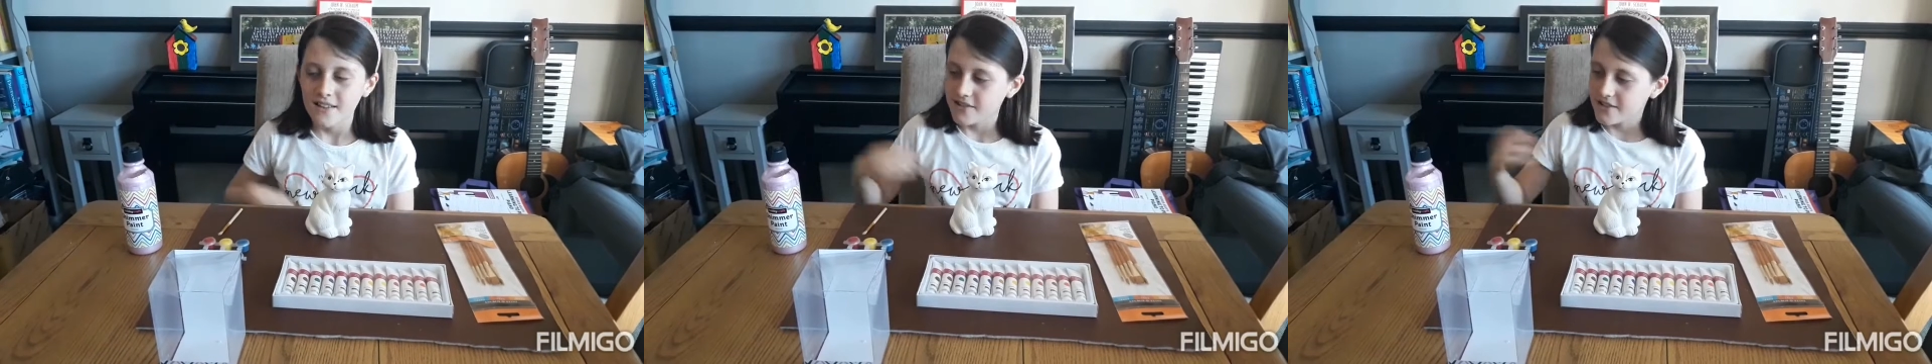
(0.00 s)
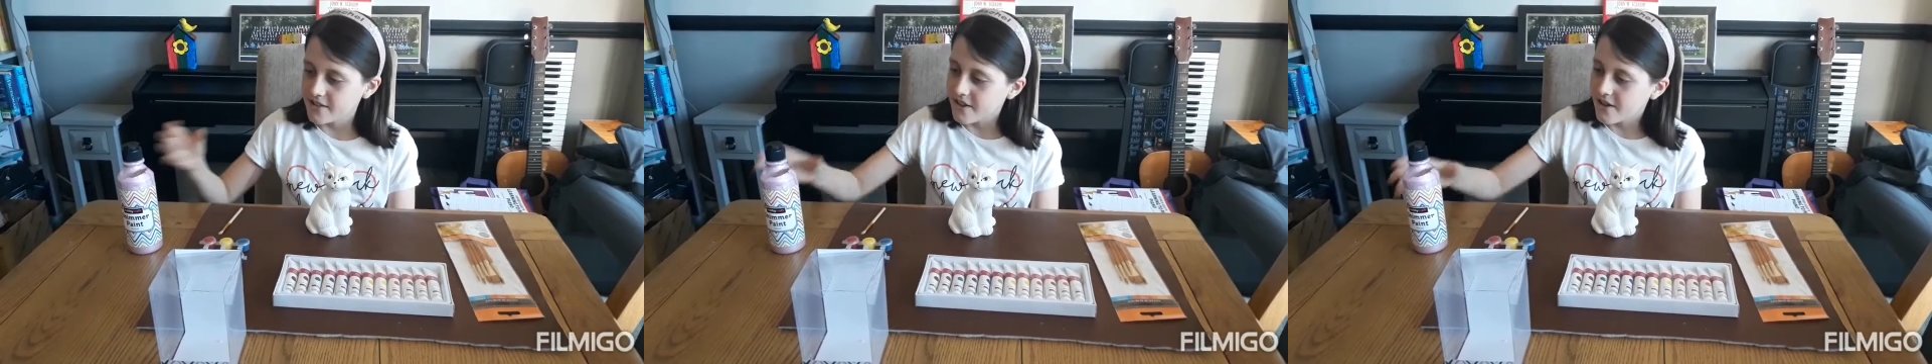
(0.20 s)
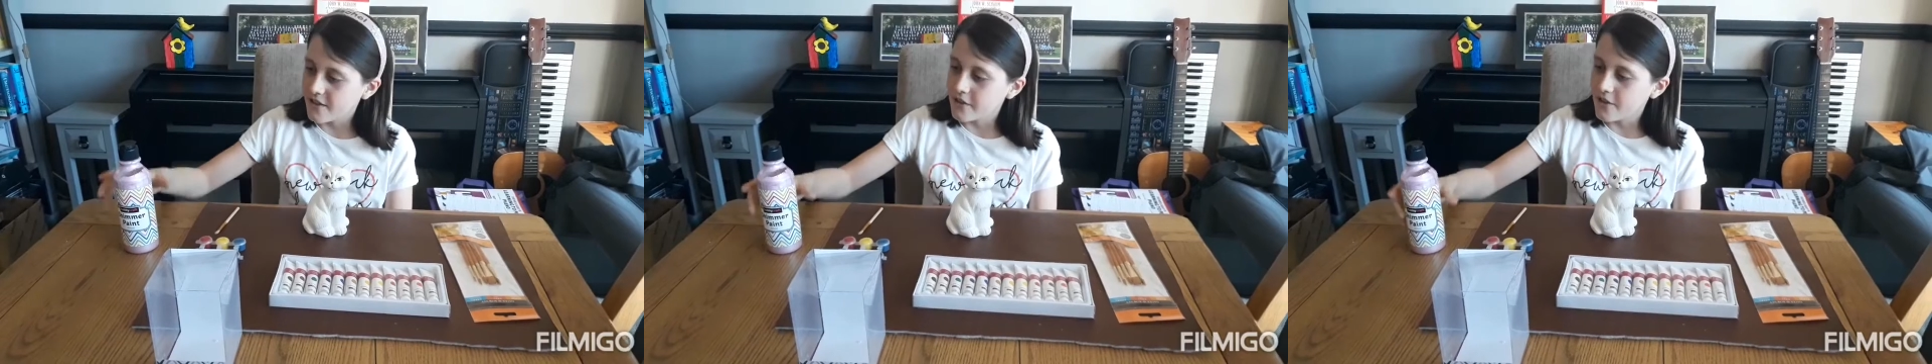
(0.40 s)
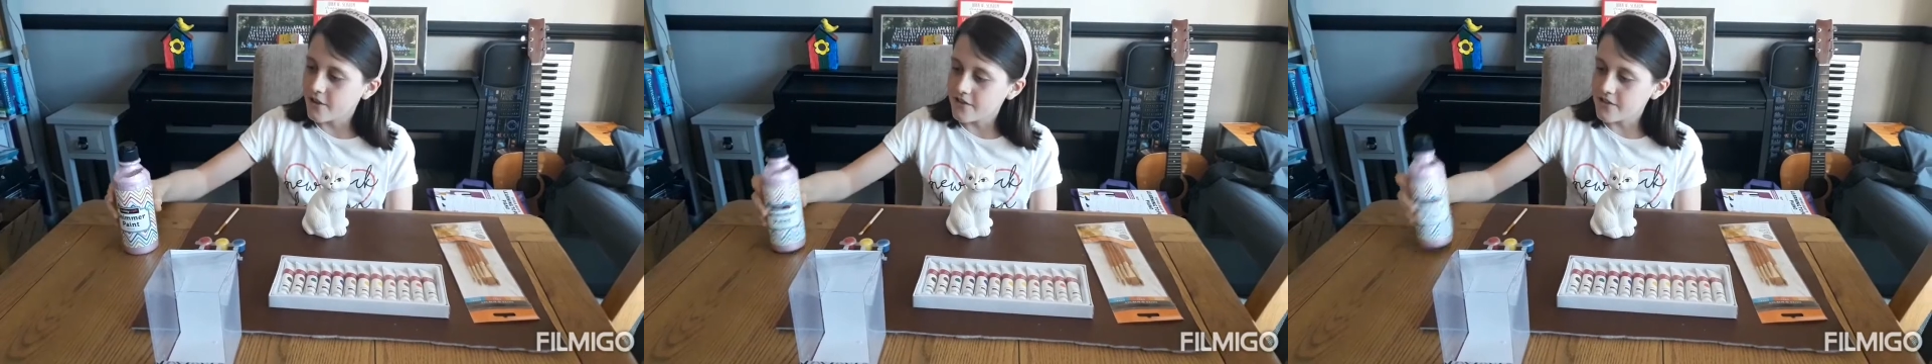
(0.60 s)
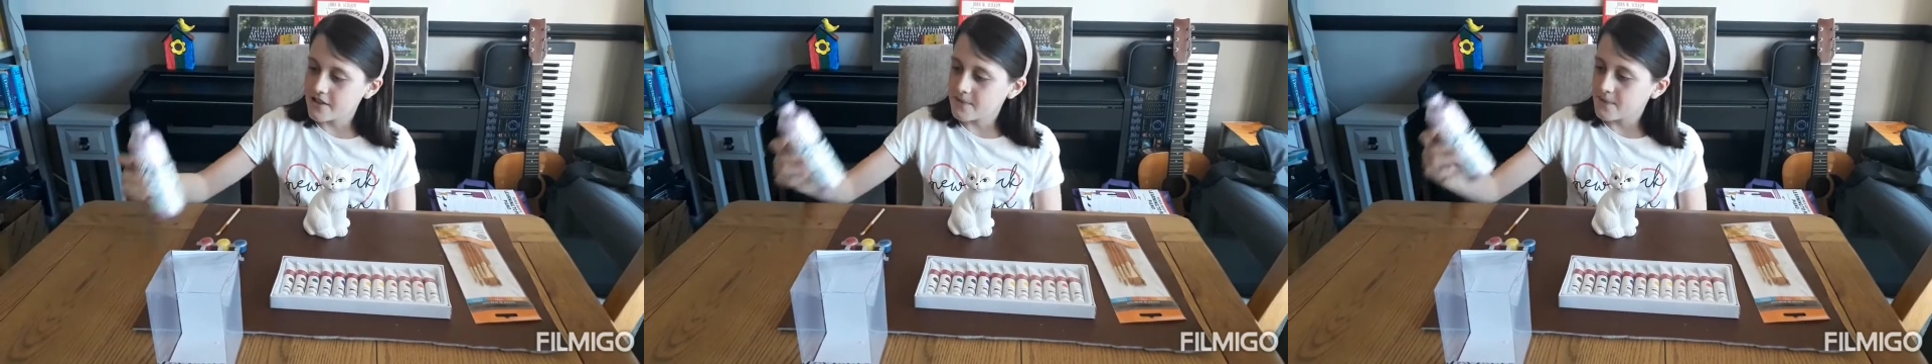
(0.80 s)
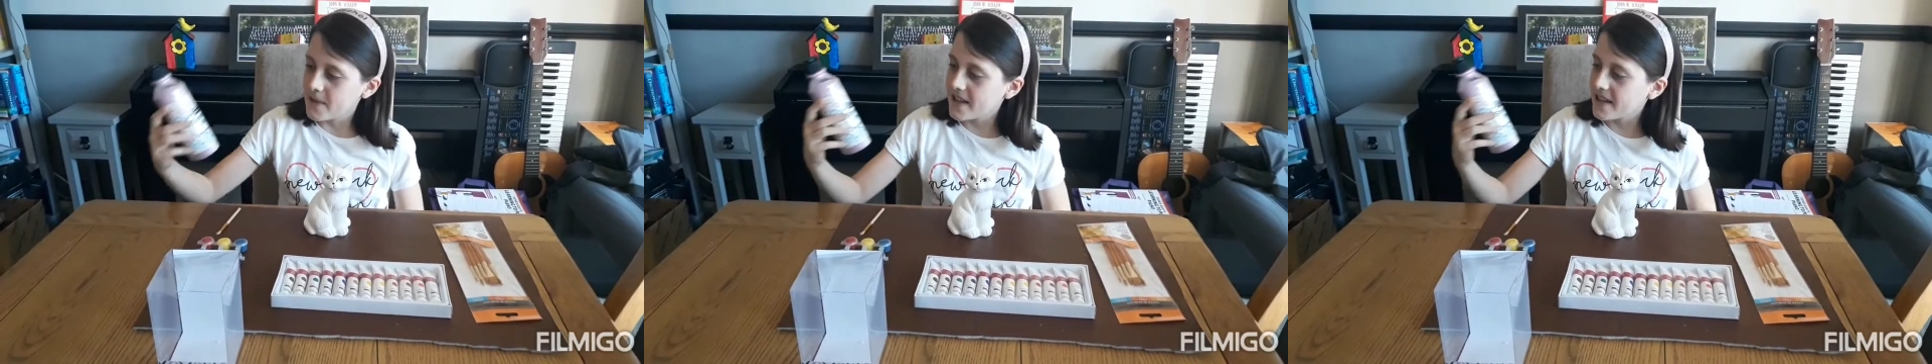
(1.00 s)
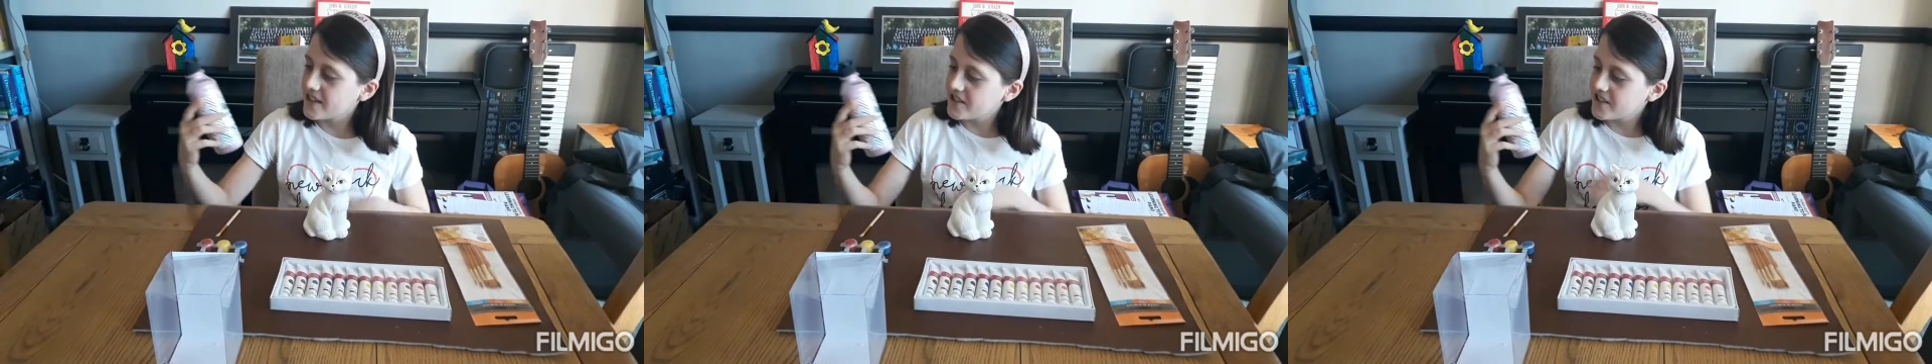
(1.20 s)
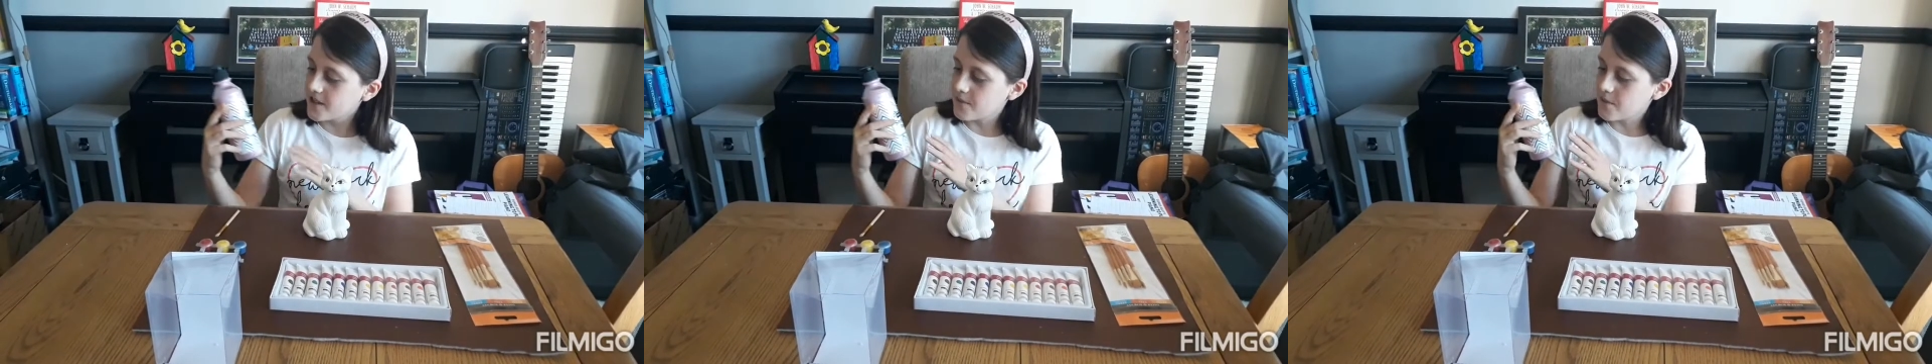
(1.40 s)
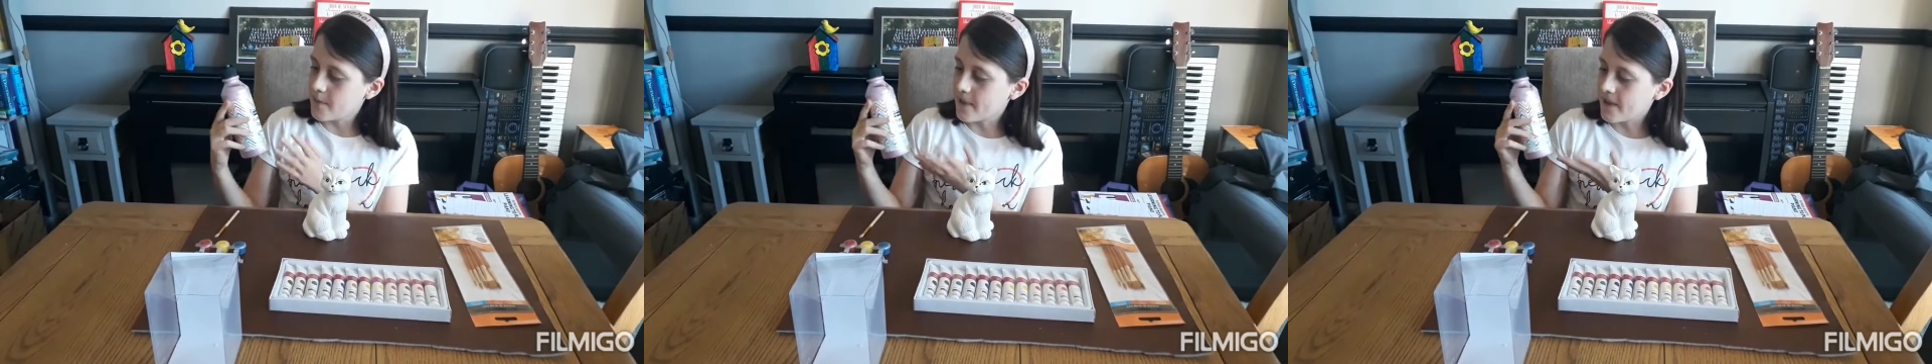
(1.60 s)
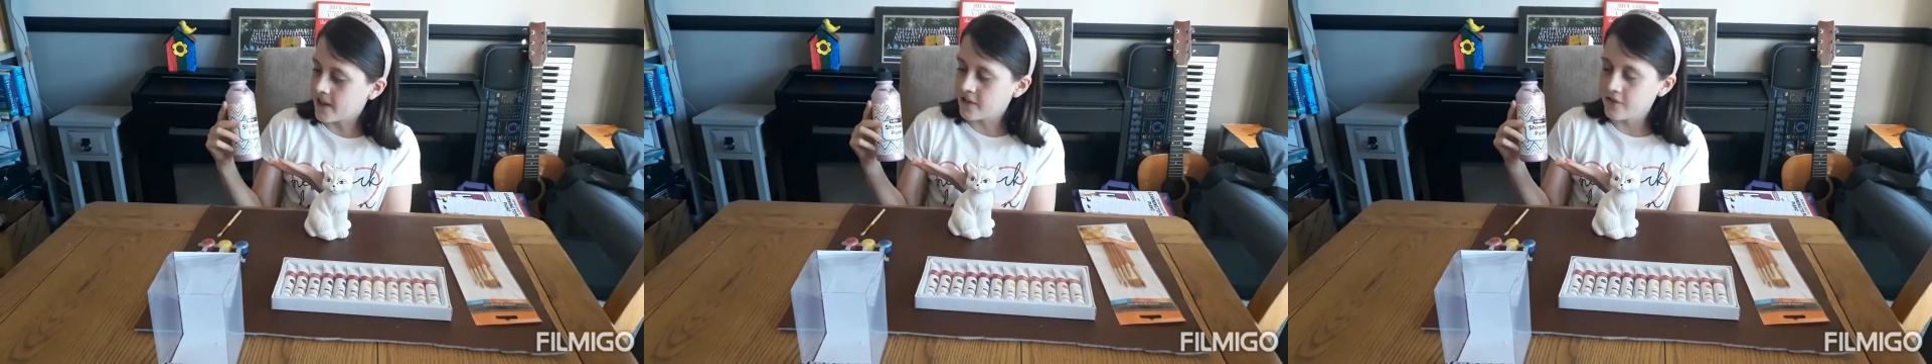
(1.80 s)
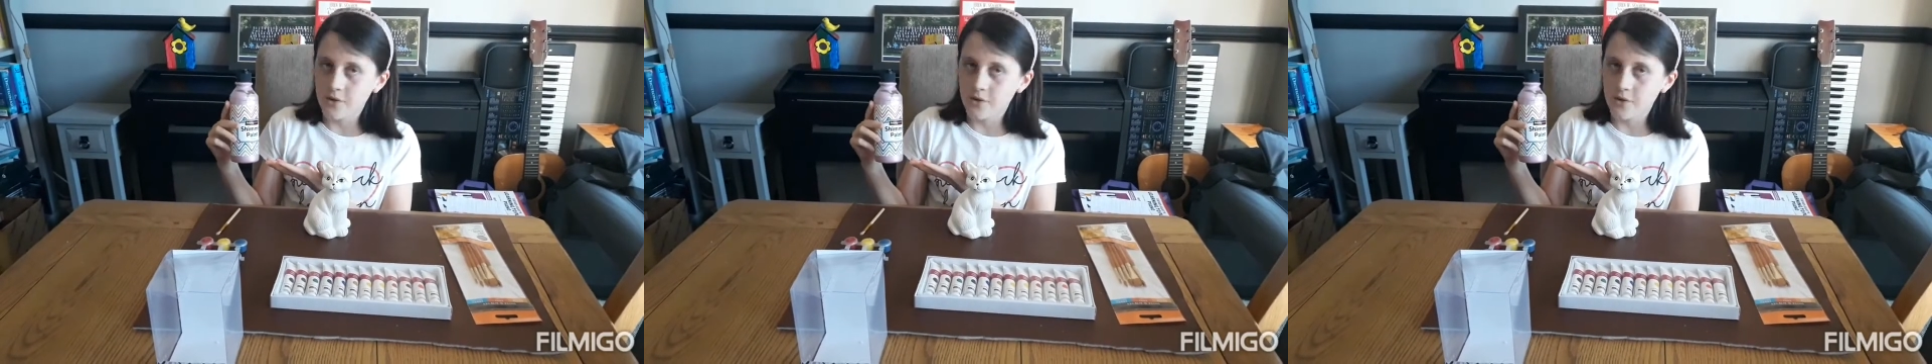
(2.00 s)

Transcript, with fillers: So I've got this pink shimmer paint